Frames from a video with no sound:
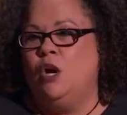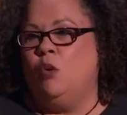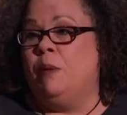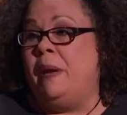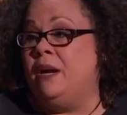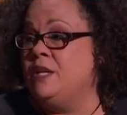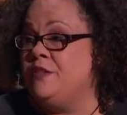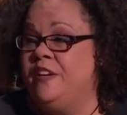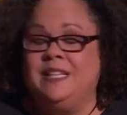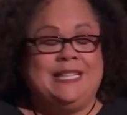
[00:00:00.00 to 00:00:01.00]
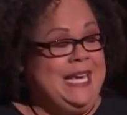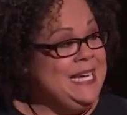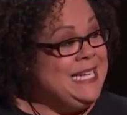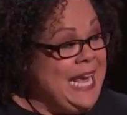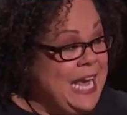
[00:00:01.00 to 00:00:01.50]
where parents feel a
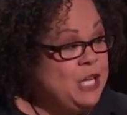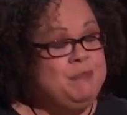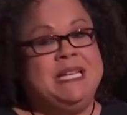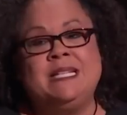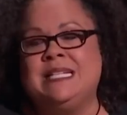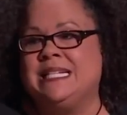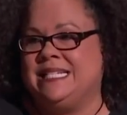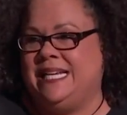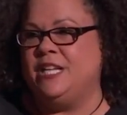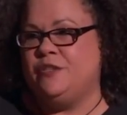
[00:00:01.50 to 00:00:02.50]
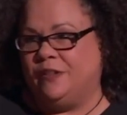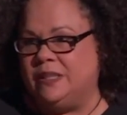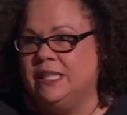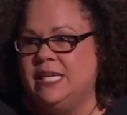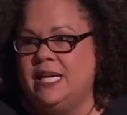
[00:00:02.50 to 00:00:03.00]
kid can't be
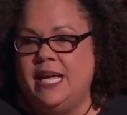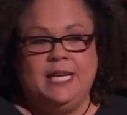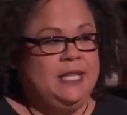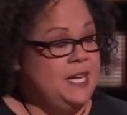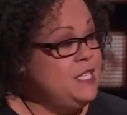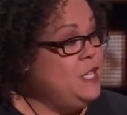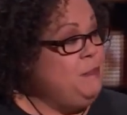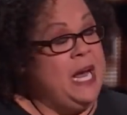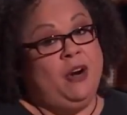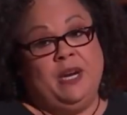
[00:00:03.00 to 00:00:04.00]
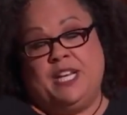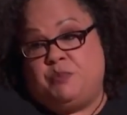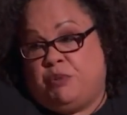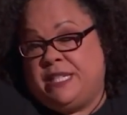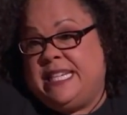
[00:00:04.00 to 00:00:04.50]
successful unless the parent is
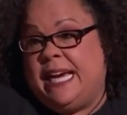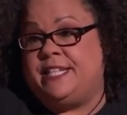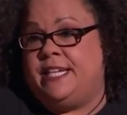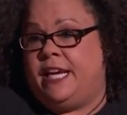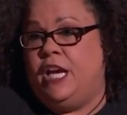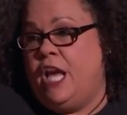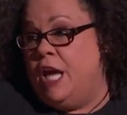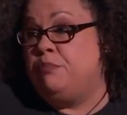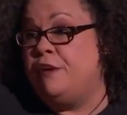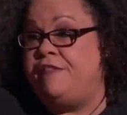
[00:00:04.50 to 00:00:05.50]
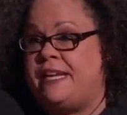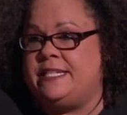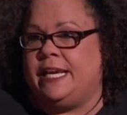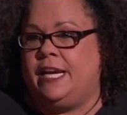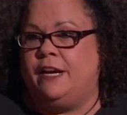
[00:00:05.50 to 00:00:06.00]
protecting and
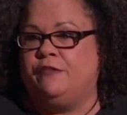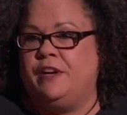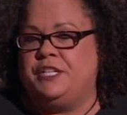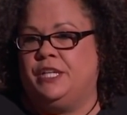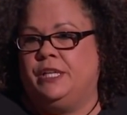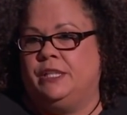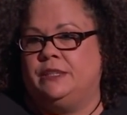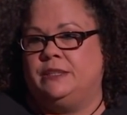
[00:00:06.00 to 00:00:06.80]
preventing at every turn,